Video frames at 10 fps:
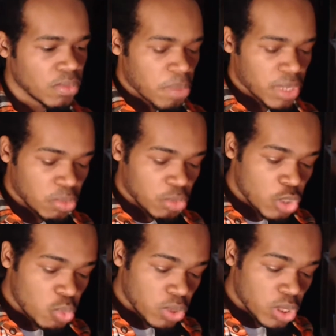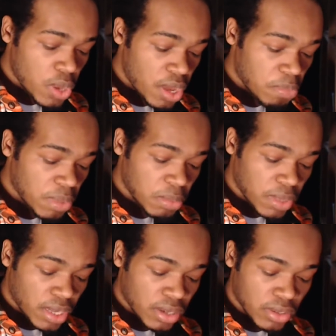But then when you have people
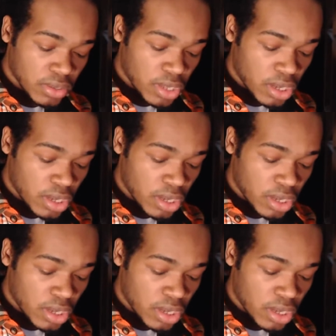that are